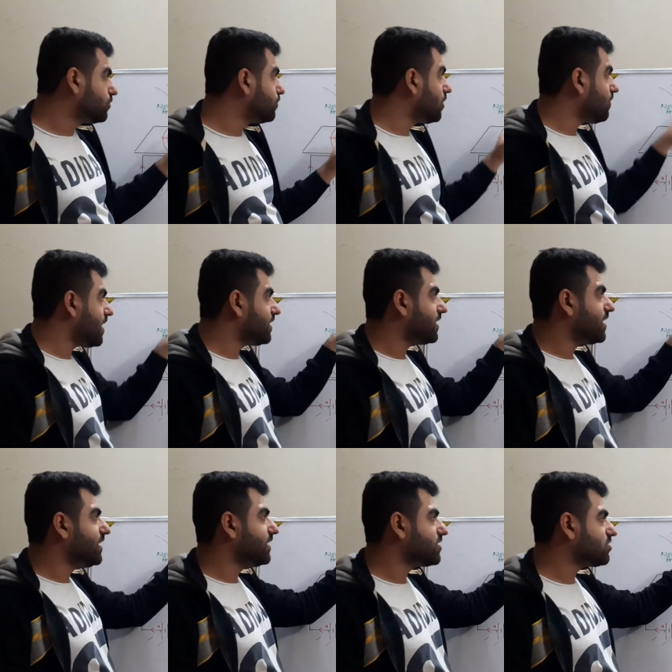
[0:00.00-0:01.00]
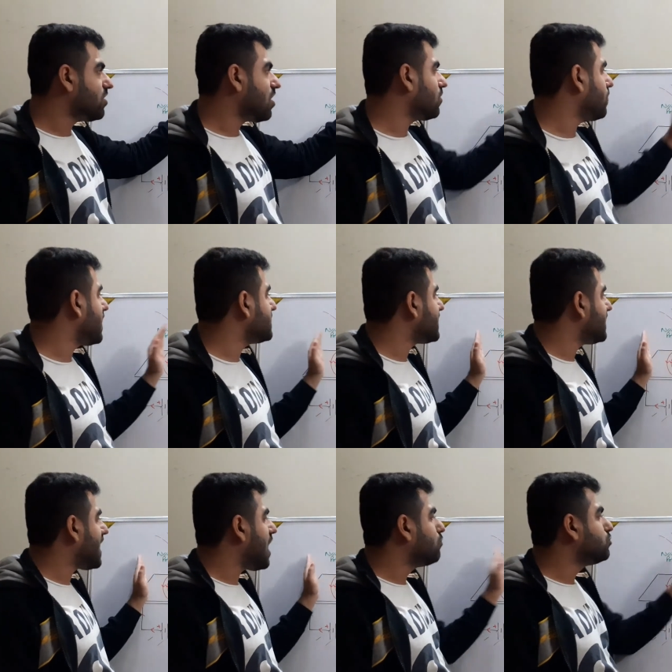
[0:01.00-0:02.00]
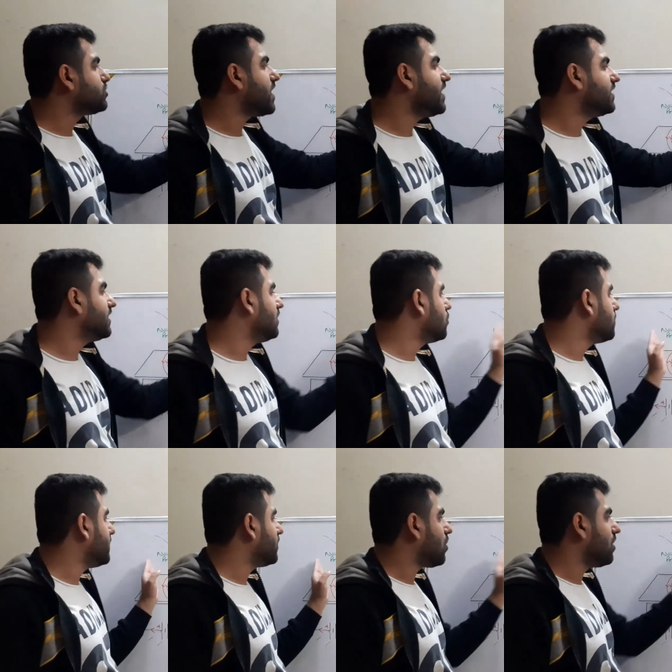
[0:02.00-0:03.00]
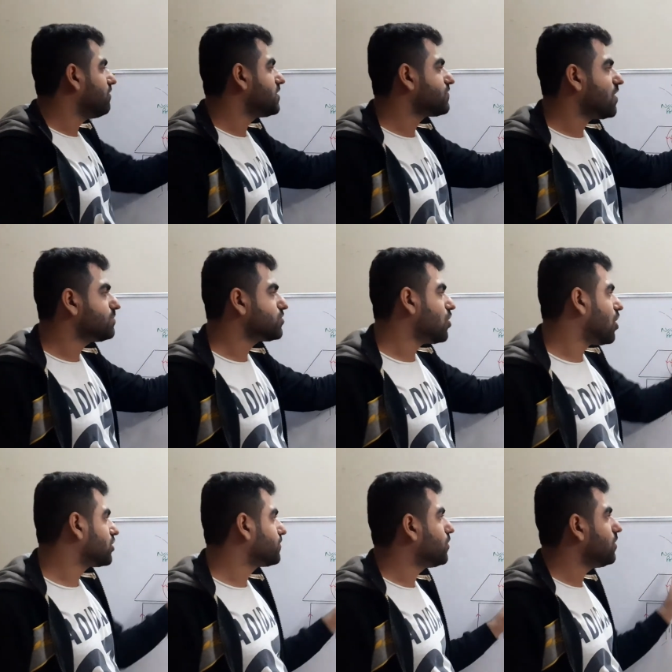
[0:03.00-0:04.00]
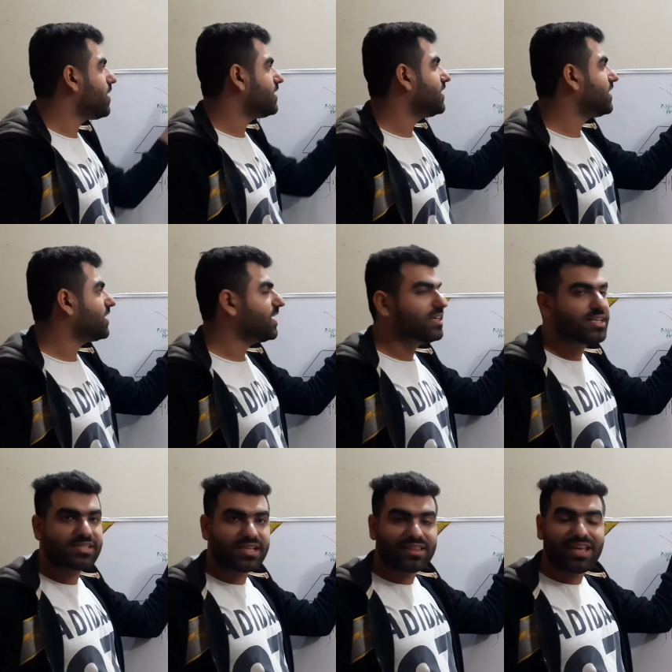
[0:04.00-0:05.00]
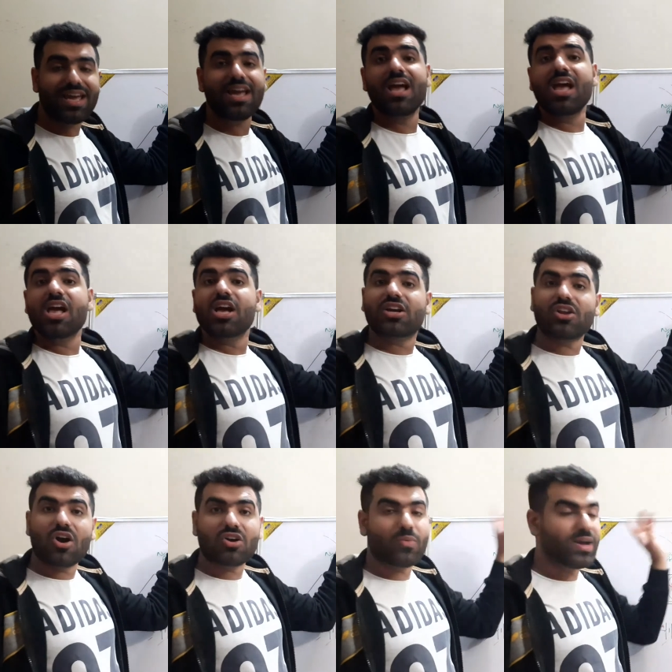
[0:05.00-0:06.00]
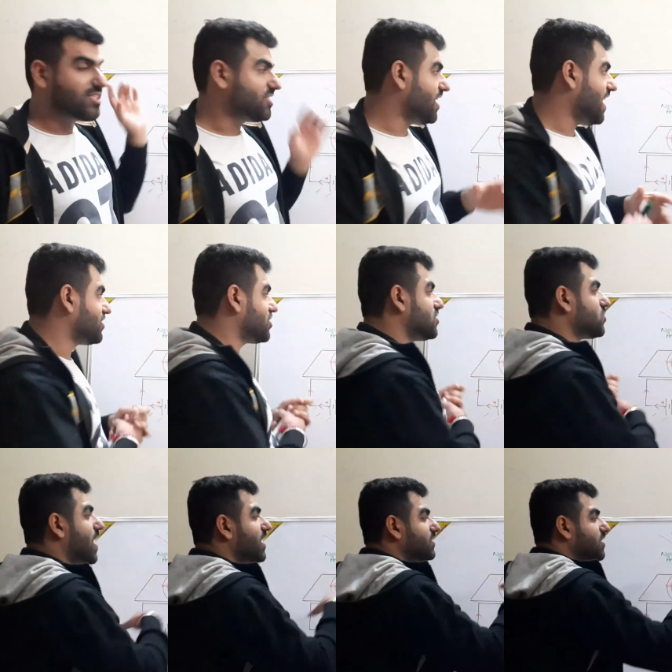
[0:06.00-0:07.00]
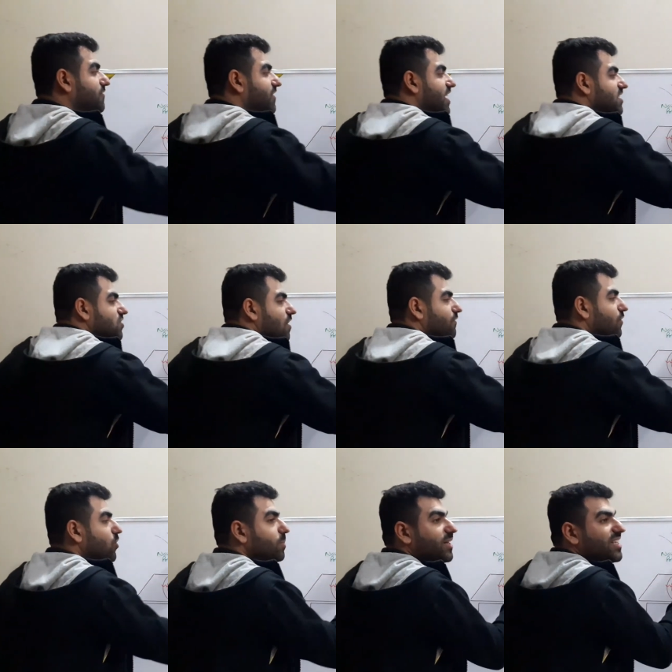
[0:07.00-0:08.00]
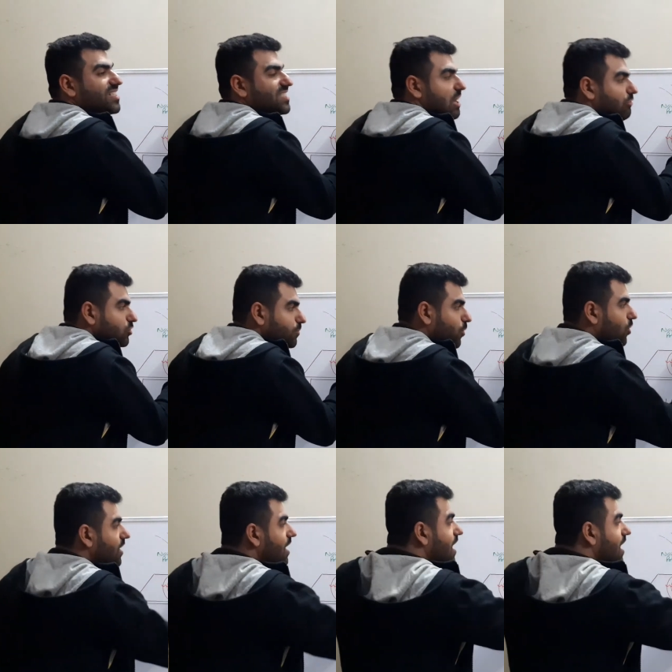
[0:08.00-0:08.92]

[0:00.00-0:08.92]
Pole when current is clockwise, and outside the loop it always forms North Pole when the current is in the clockwise direction. So at the face of loop it is South Pole,